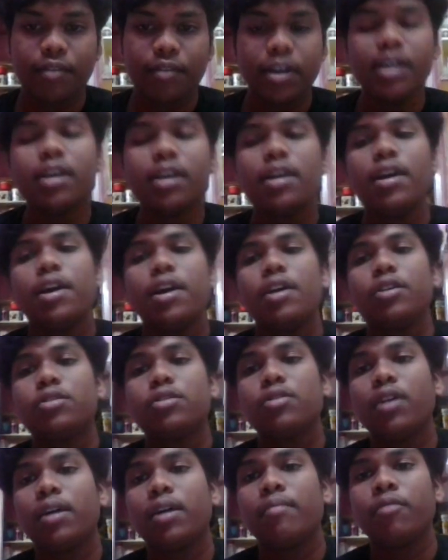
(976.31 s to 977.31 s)
so I am
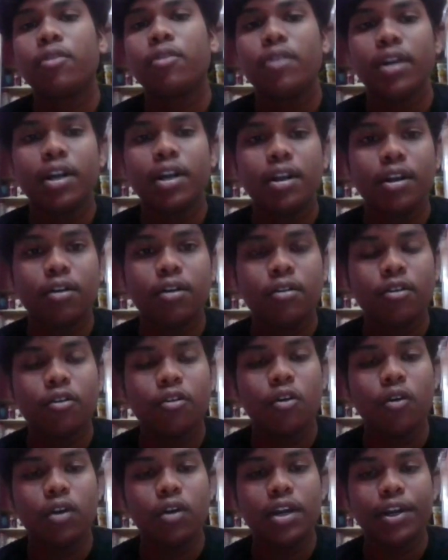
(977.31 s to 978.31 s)
noting down only
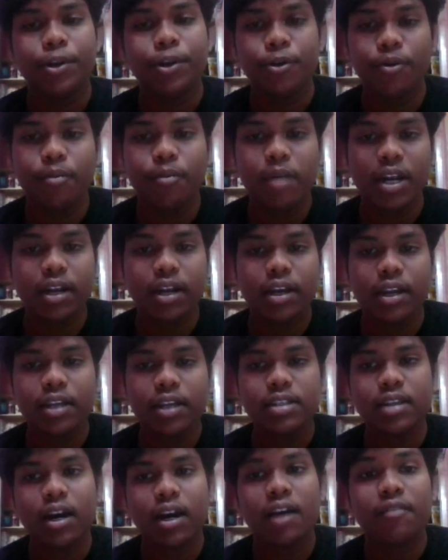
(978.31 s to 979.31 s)
two binaries
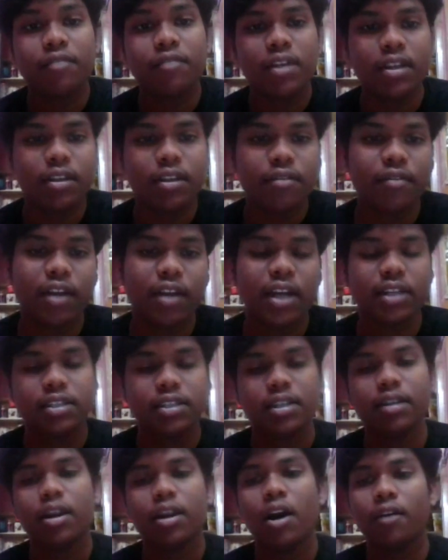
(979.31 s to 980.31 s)
after the fraction,
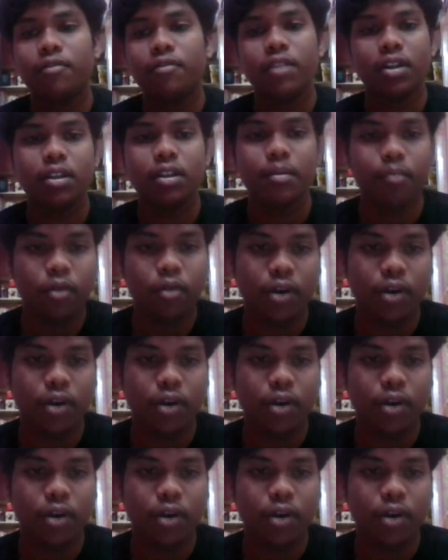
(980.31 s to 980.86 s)
after the point.